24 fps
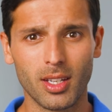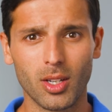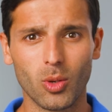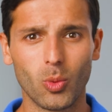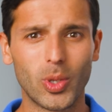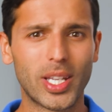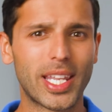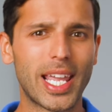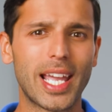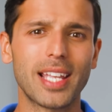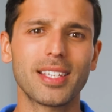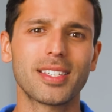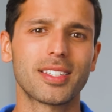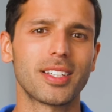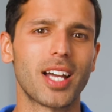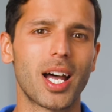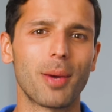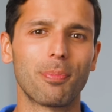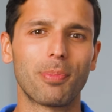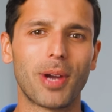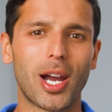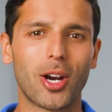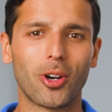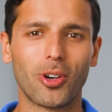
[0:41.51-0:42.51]
We can't
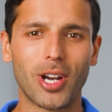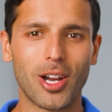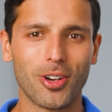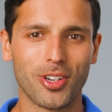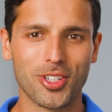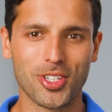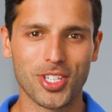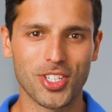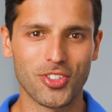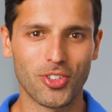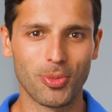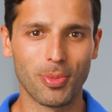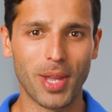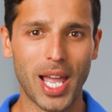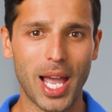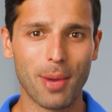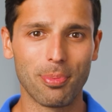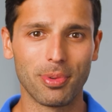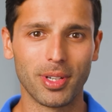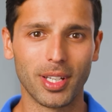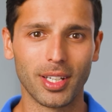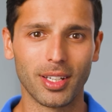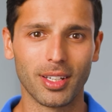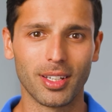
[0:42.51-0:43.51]
stop power outages from
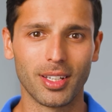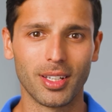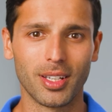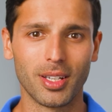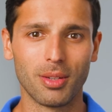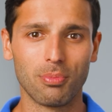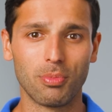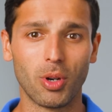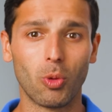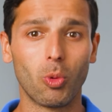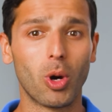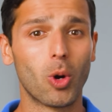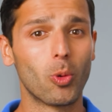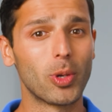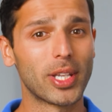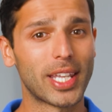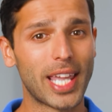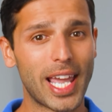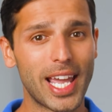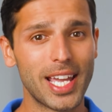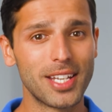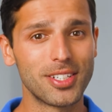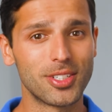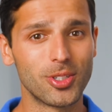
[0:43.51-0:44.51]
happening, but what we
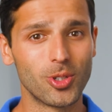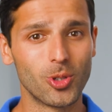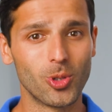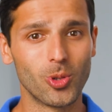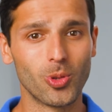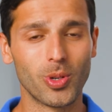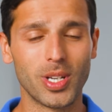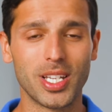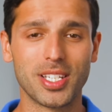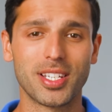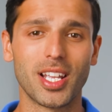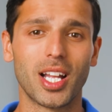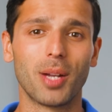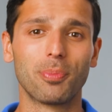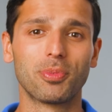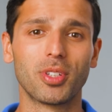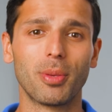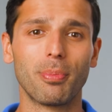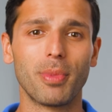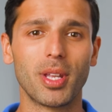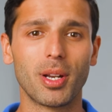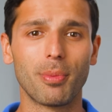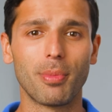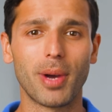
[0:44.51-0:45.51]
can do is help
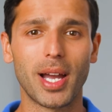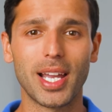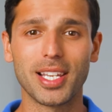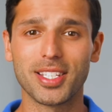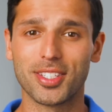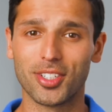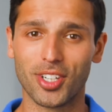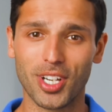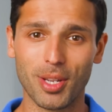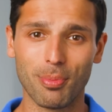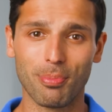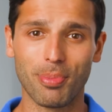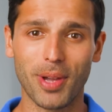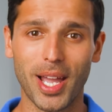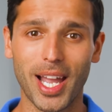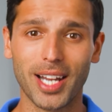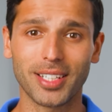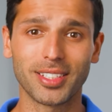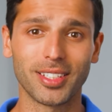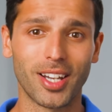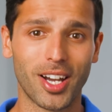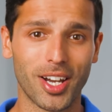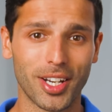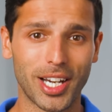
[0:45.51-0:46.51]
to minimize their
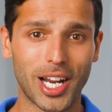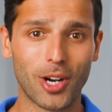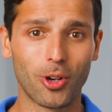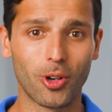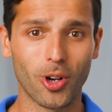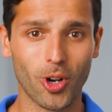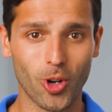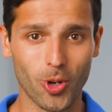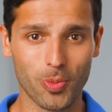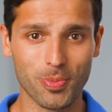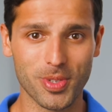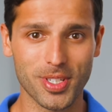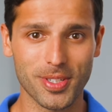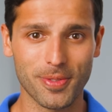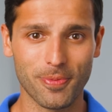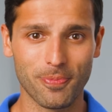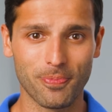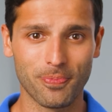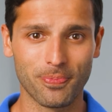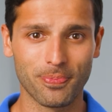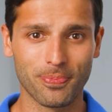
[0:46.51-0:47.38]
impact on our homes.